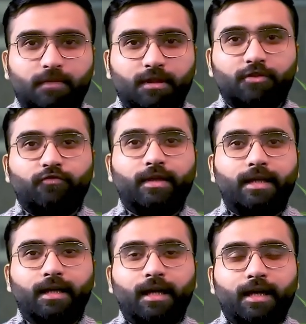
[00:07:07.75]
This
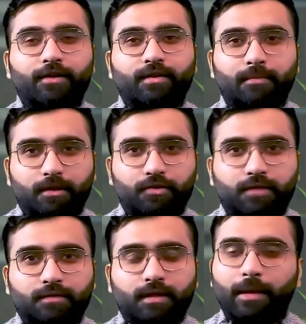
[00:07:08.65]
field is
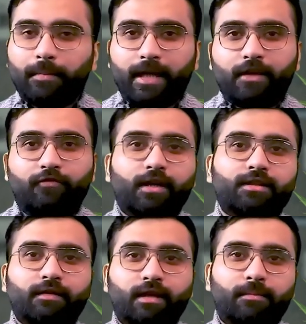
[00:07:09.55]
emerging and many fresh
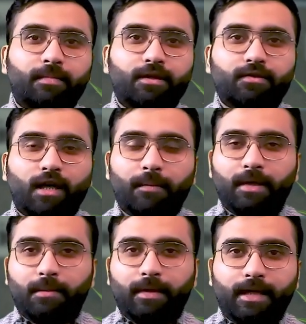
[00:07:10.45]
developments are
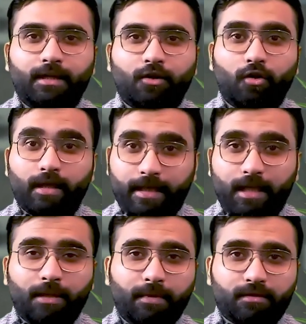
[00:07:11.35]
being made on a
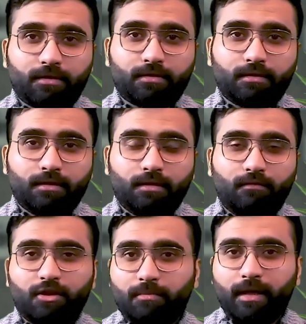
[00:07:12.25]
daily basis,
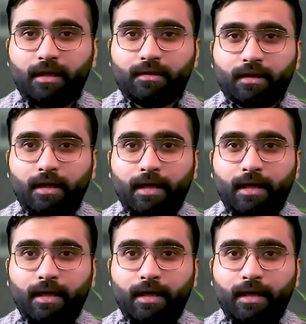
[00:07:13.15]
which means